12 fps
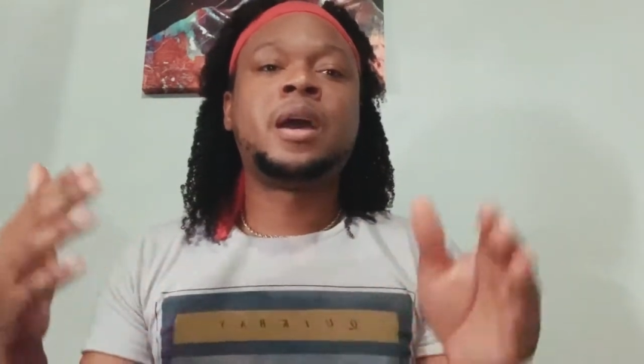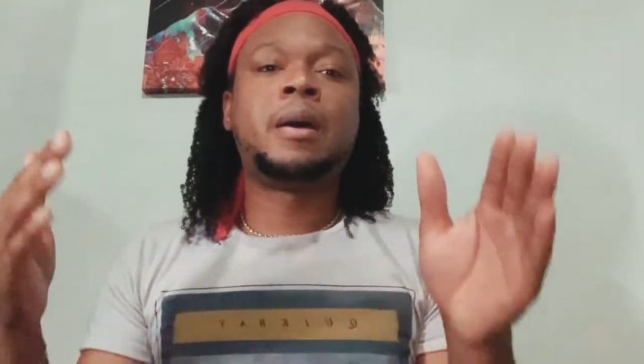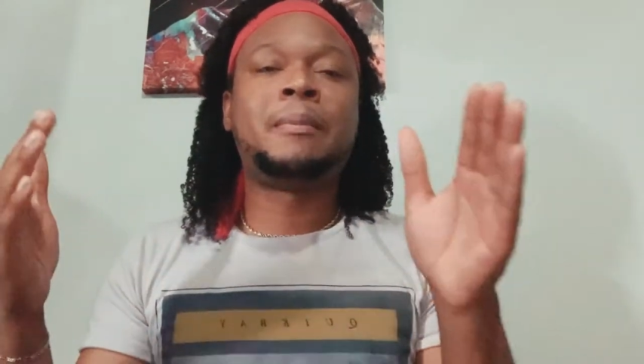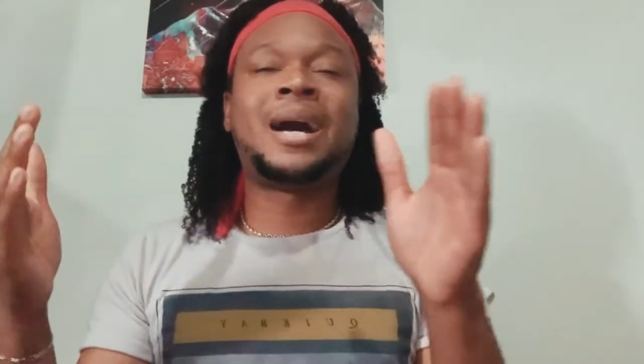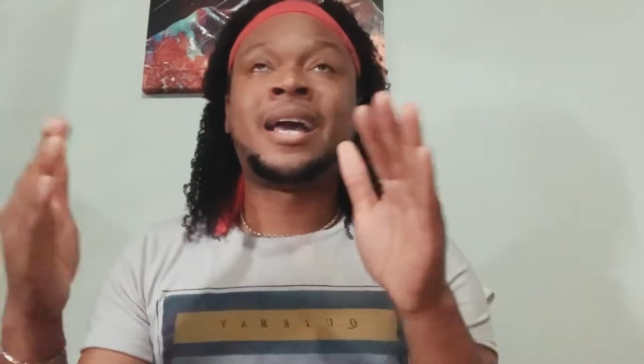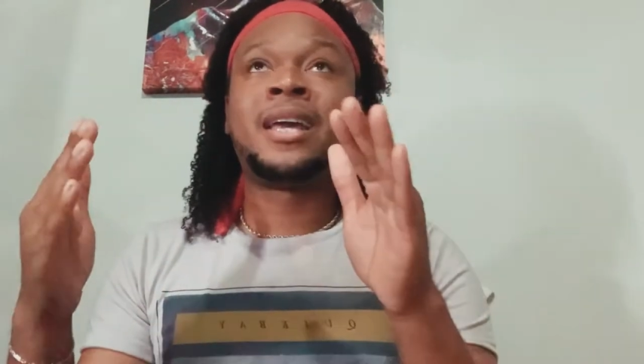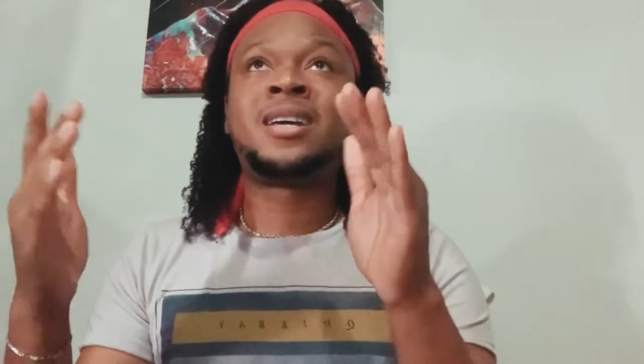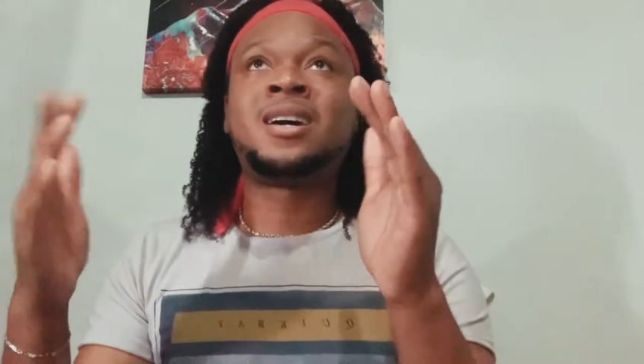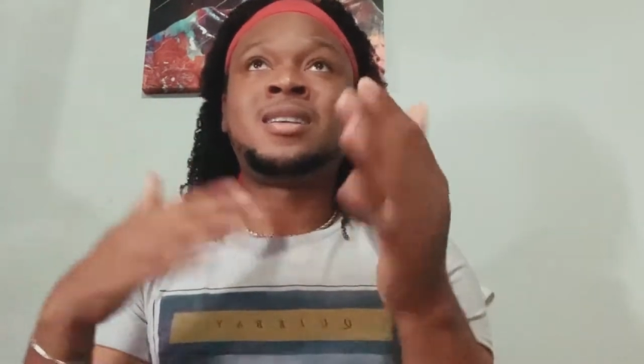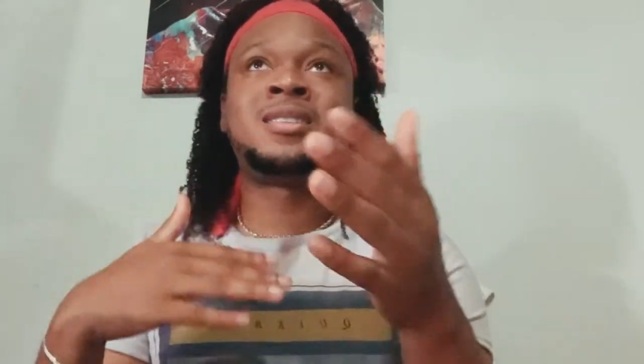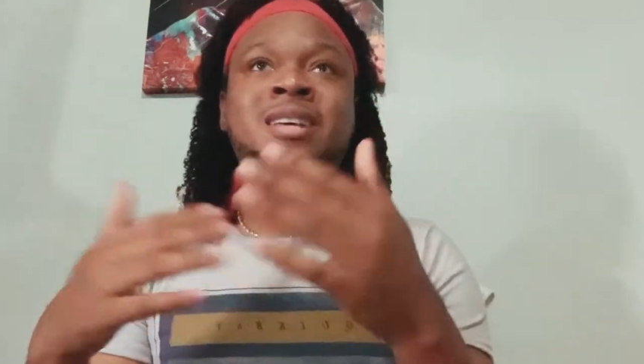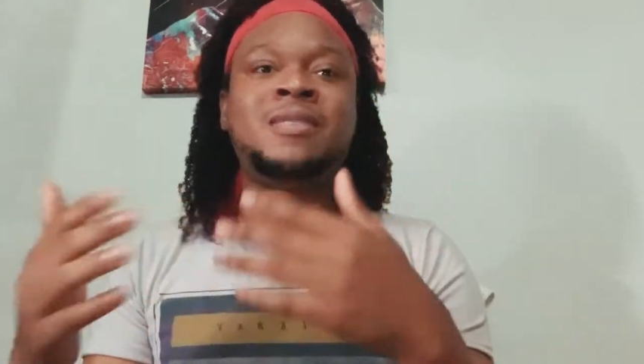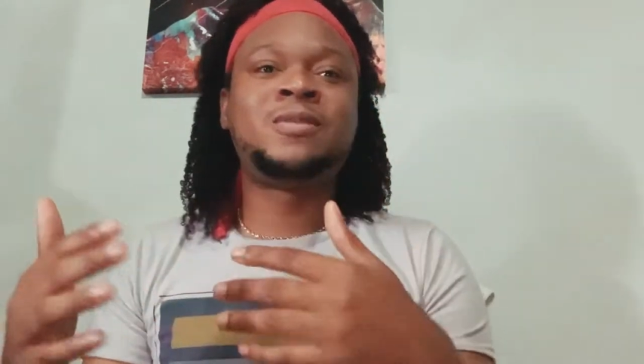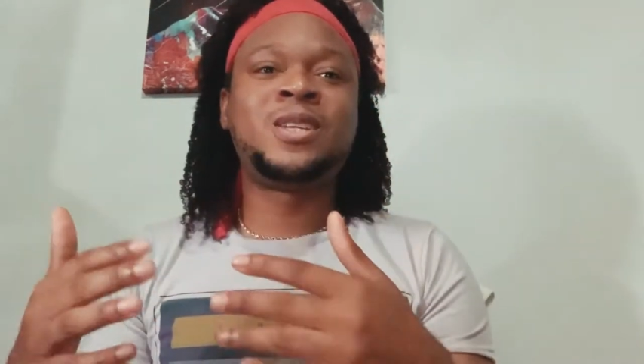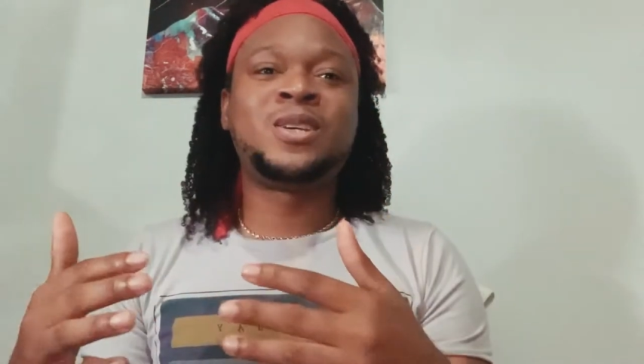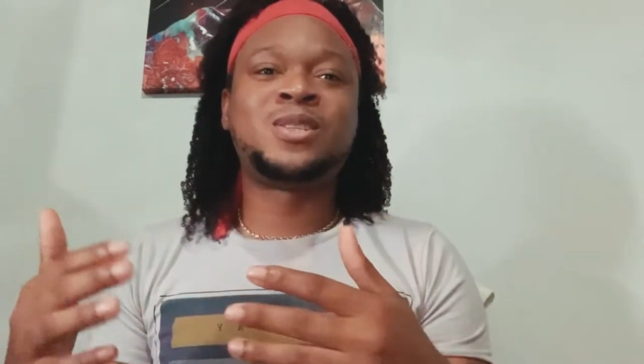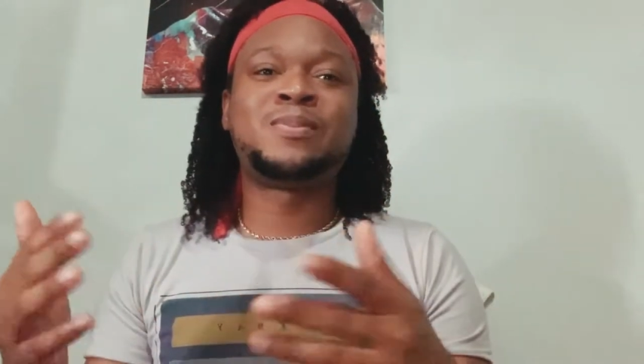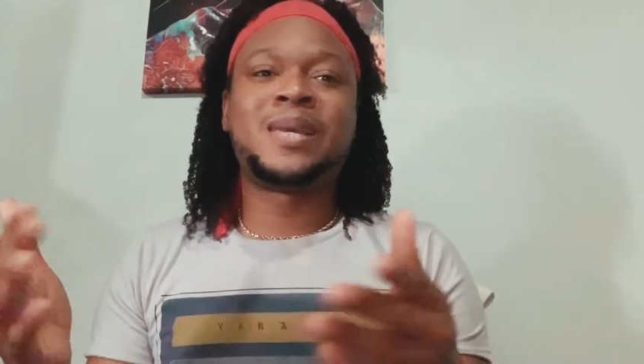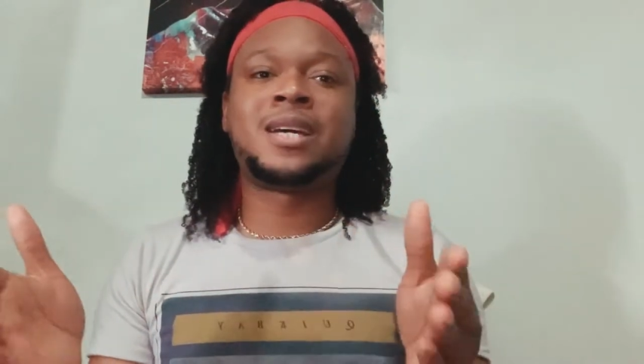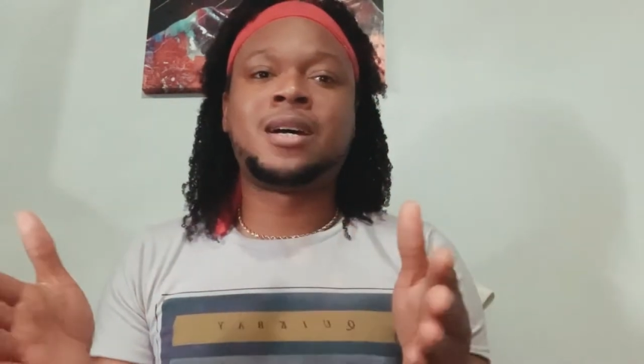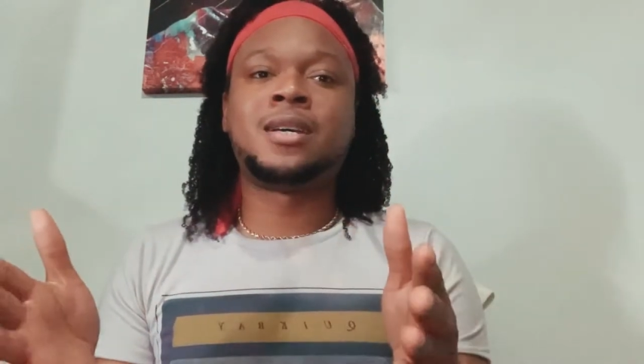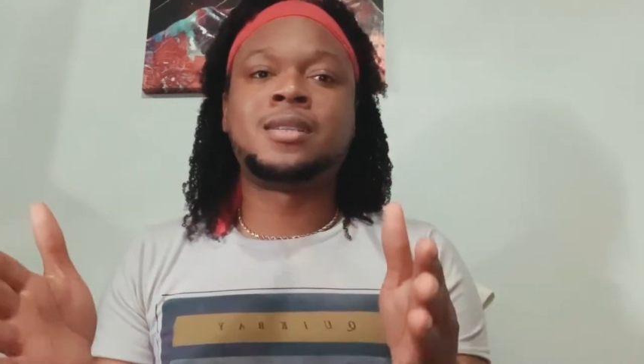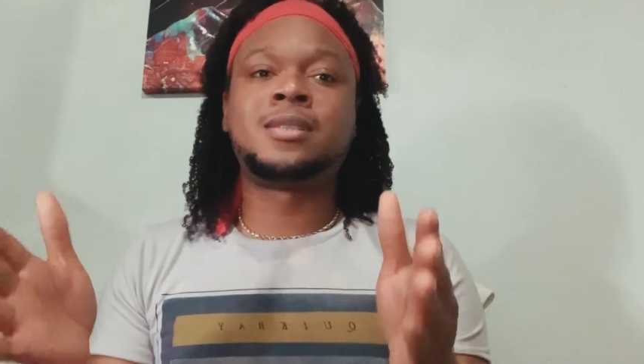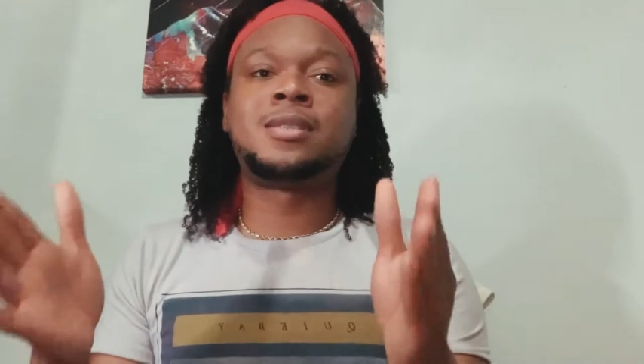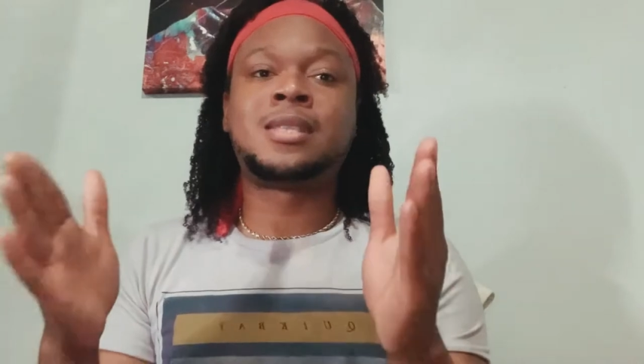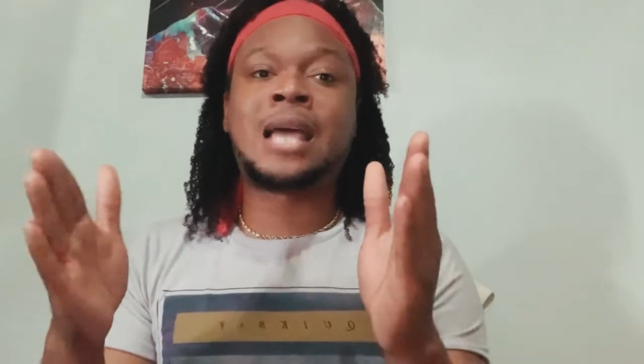my content videos, because